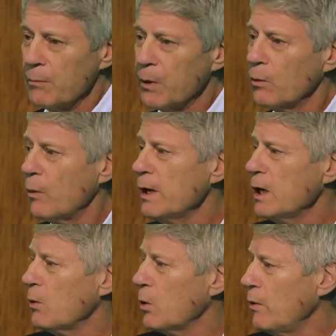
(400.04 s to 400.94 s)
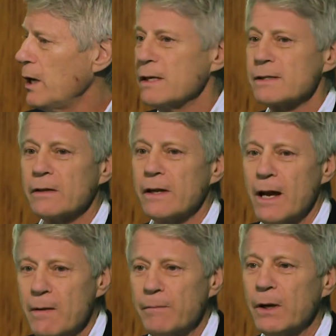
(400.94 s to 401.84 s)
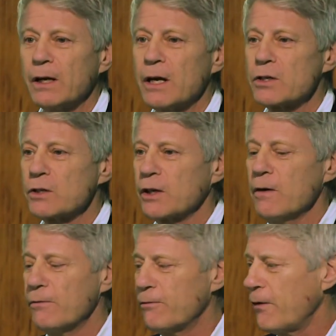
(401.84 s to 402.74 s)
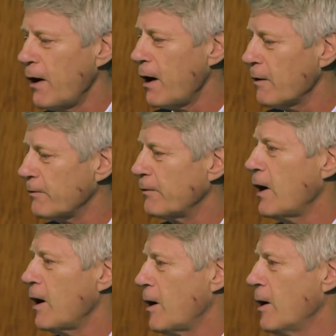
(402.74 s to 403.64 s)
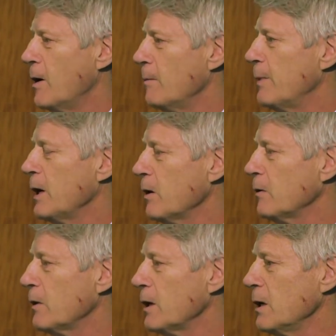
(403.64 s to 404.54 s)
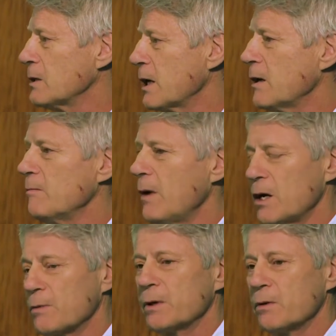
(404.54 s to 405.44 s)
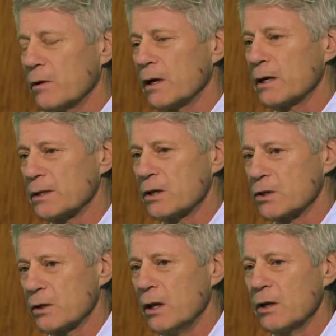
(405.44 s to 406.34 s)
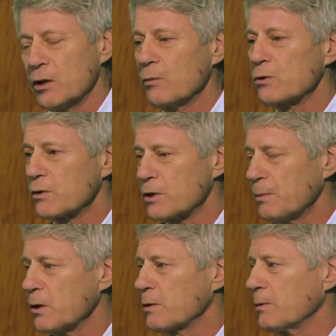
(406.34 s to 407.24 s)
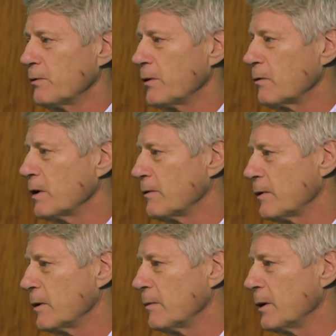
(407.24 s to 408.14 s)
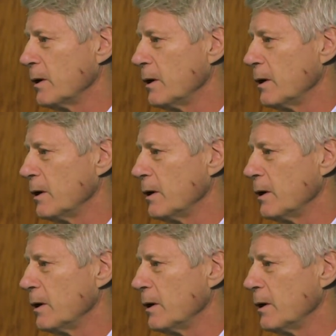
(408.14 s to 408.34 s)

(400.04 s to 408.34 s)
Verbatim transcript: But what we know already is that the implications go far, far beyond the tenant management organisation that was responsible for the refurb.